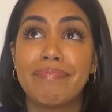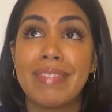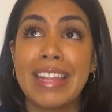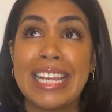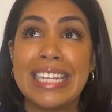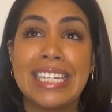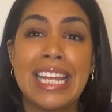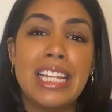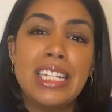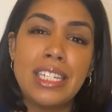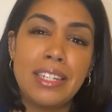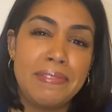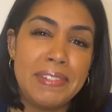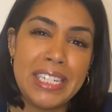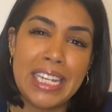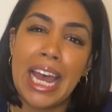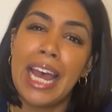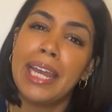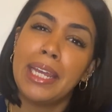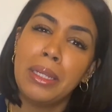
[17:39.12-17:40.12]
sense of
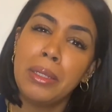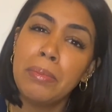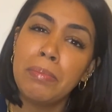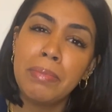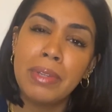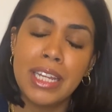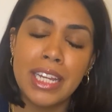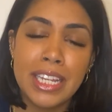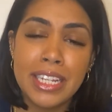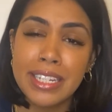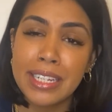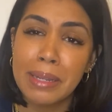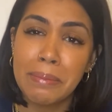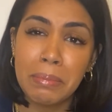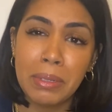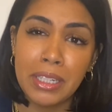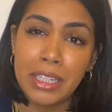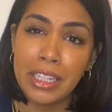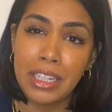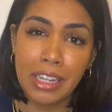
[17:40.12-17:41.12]
time is
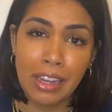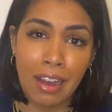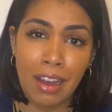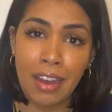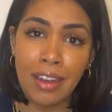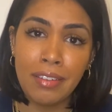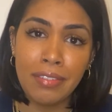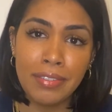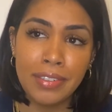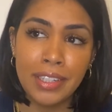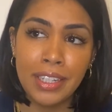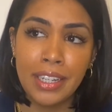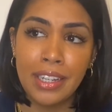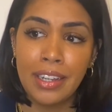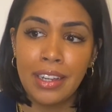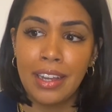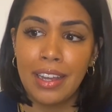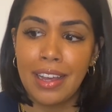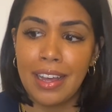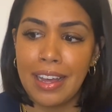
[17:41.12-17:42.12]
completely off.
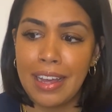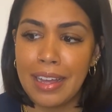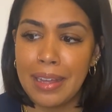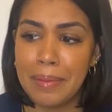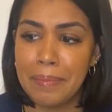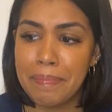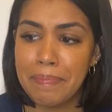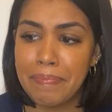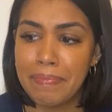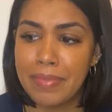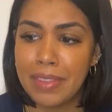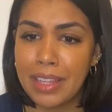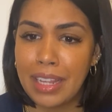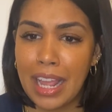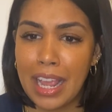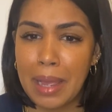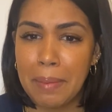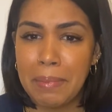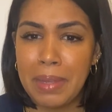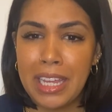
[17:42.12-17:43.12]

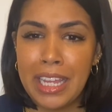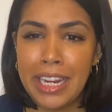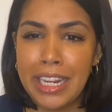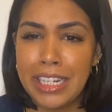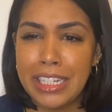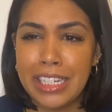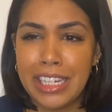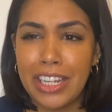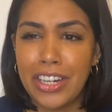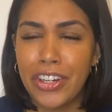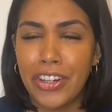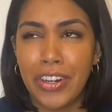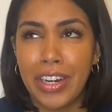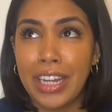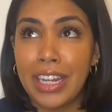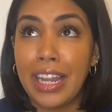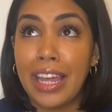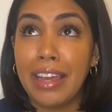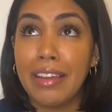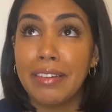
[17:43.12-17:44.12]
Like I'm eating dinner at
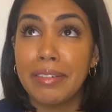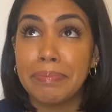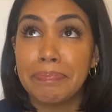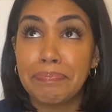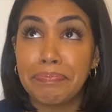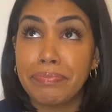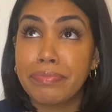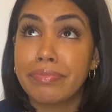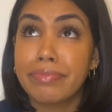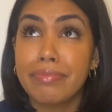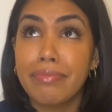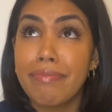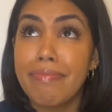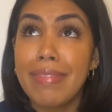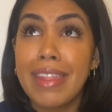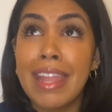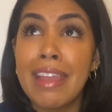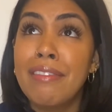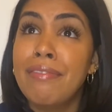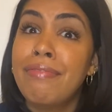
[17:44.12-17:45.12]
like
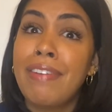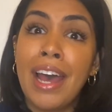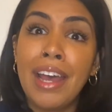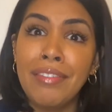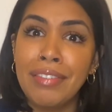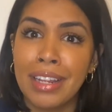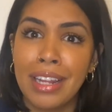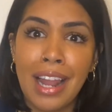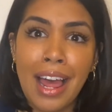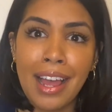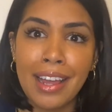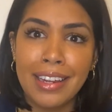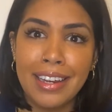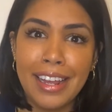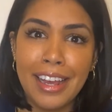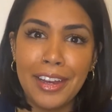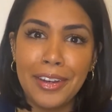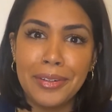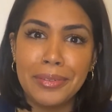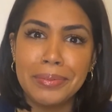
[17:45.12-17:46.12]
5 o'clock
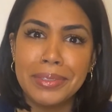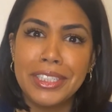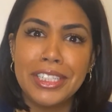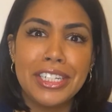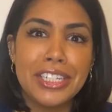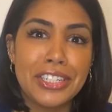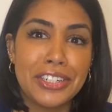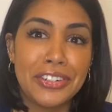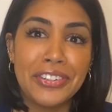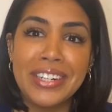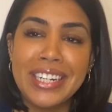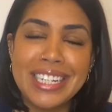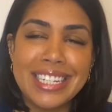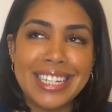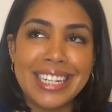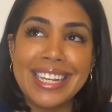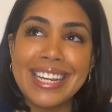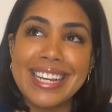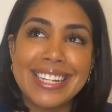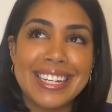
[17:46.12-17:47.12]
now, which is
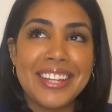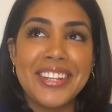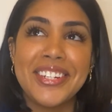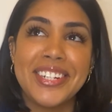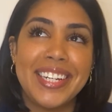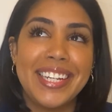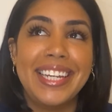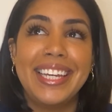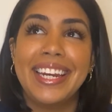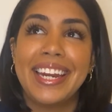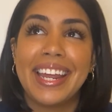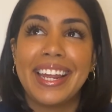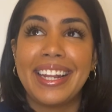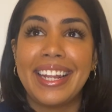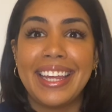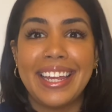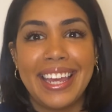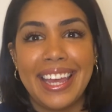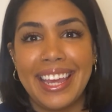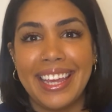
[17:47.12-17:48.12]
crazy because I usually eat at
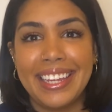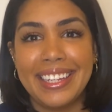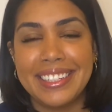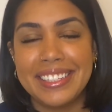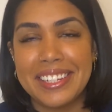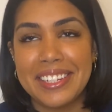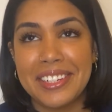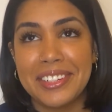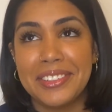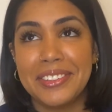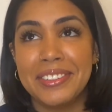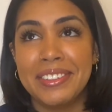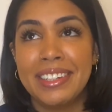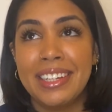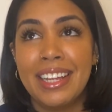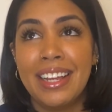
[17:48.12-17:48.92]
like 8. So